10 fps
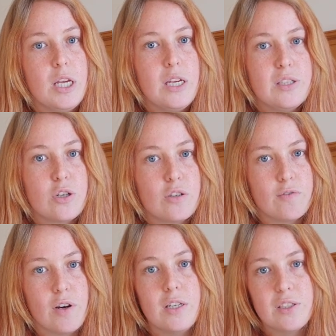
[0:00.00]
easier to
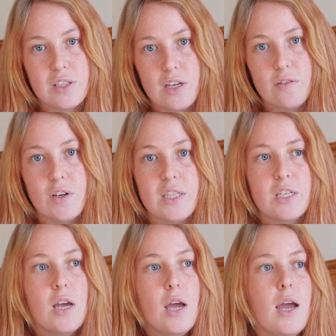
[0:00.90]
find a state vet
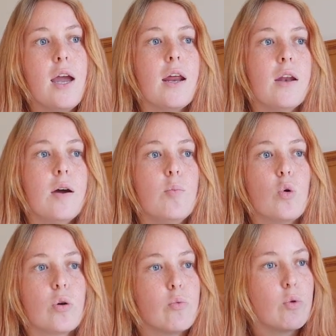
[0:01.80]
in a
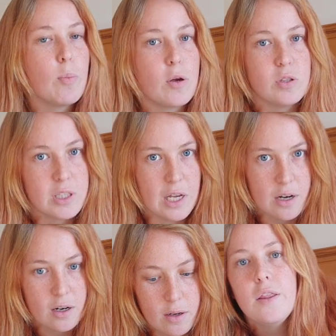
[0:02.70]
more remote
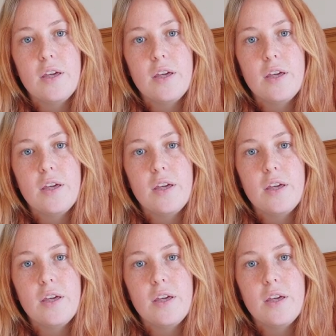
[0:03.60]
setting.